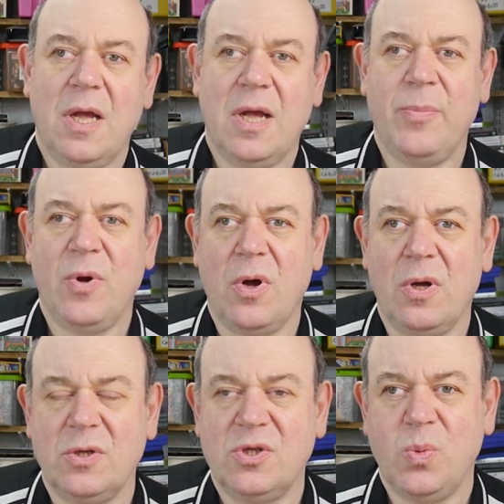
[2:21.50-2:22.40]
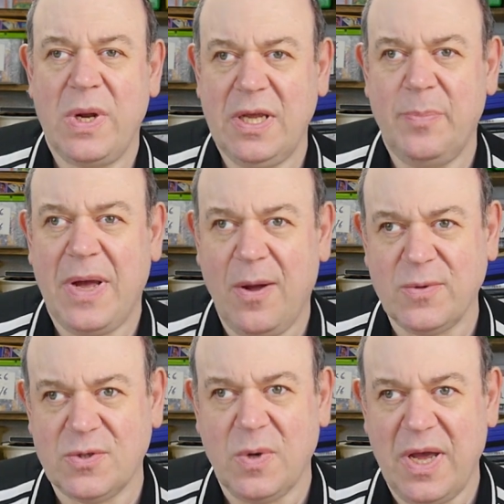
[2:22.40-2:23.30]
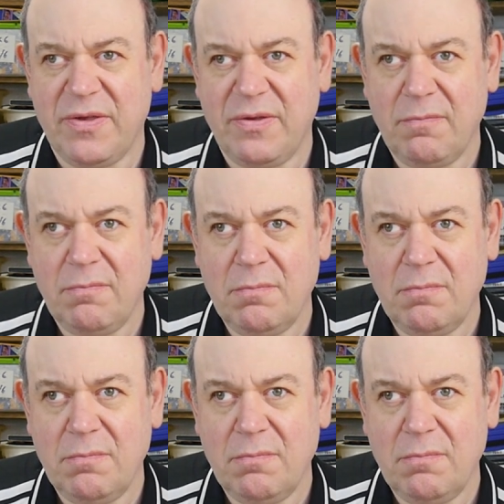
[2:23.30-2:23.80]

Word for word: I bought twenty pounds worth.